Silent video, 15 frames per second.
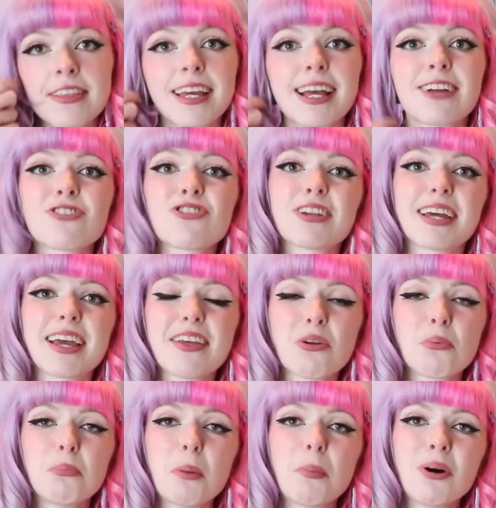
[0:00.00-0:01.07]
thing actually is
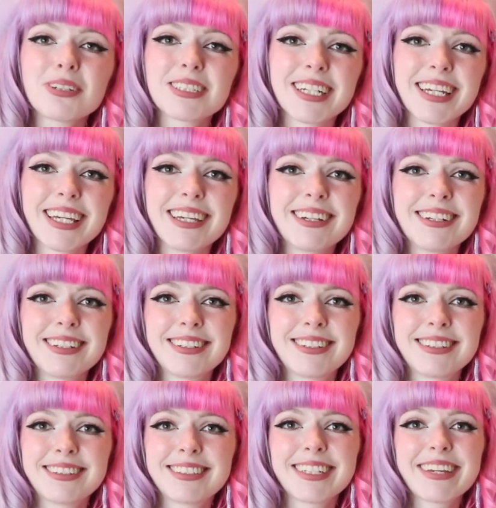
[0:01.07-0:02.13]
on my body
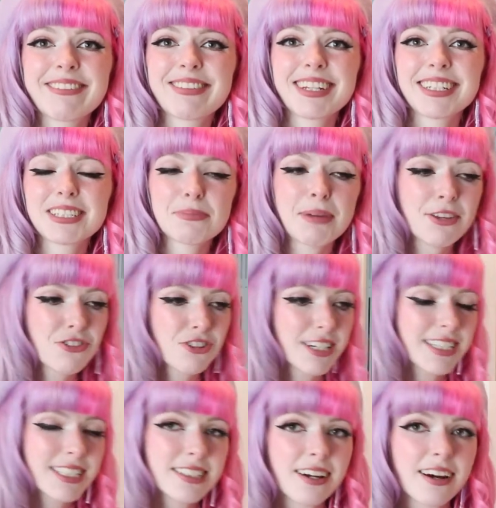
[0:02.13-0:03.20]
didn't even think to mention
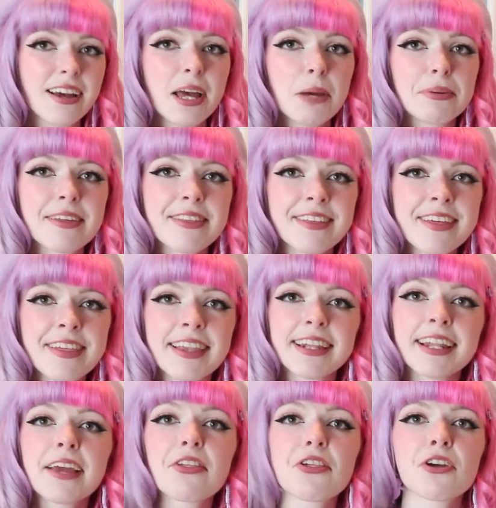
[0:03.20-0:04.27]
it, did I? But it's this
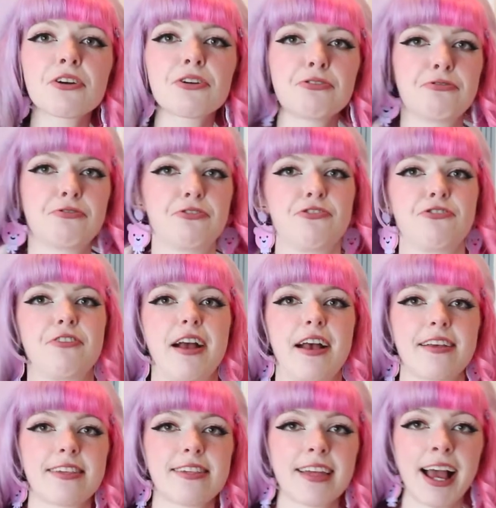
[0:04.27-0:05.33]
Lazy Oaf
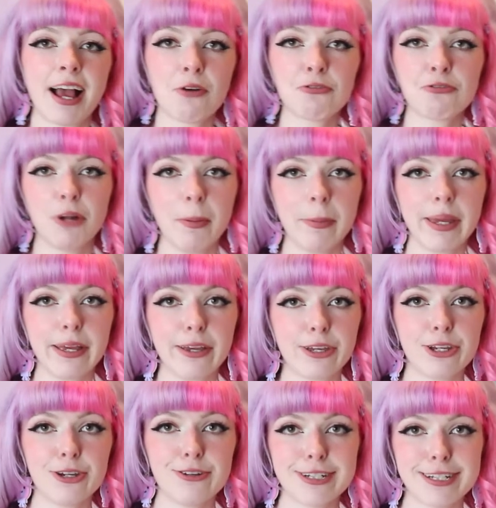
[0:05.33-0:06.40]
dress. How fucking
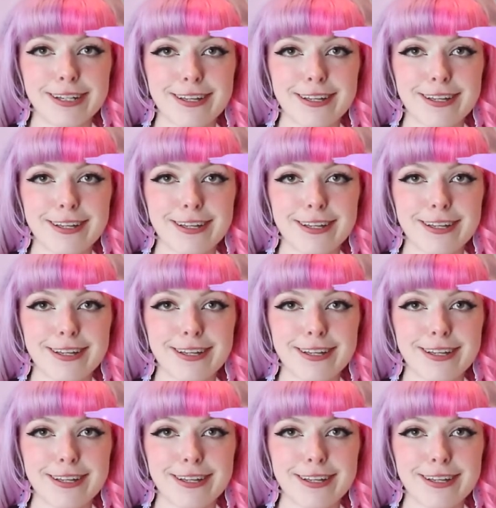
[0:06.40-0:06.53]
cute